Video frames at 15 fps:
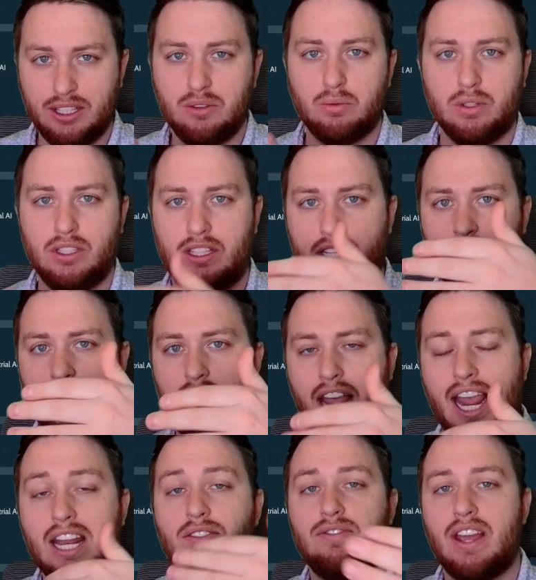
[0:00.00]
really
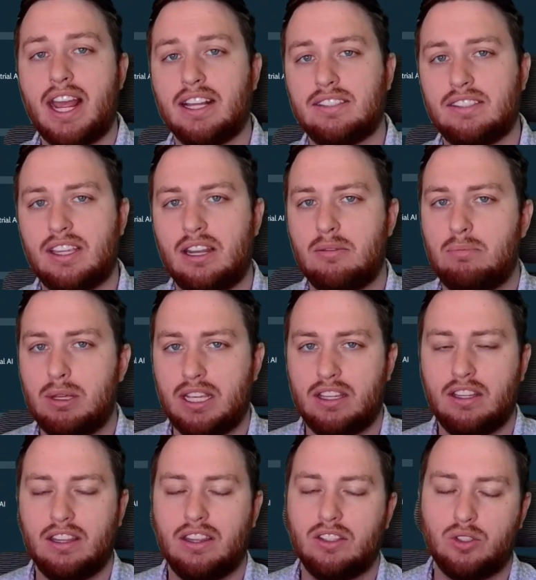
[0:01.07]
advance and be
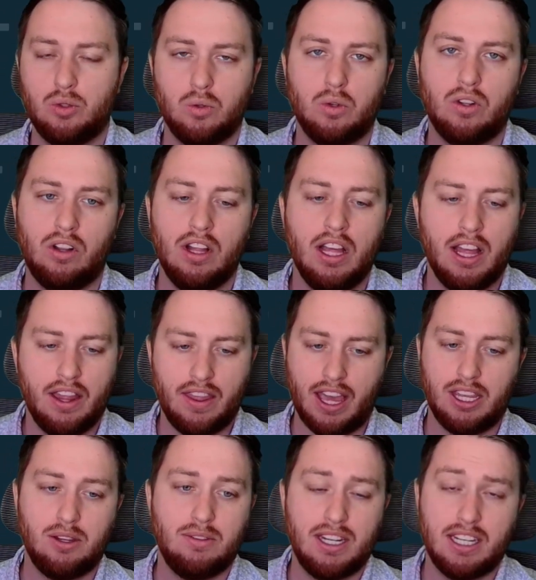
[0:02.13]
the tool that
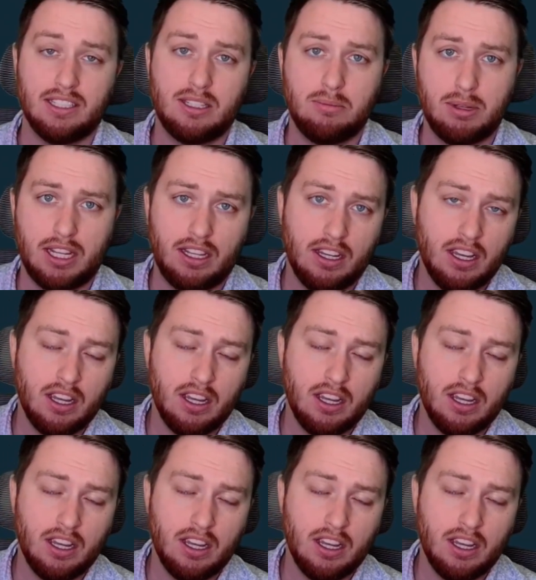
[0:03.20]
you need it to be.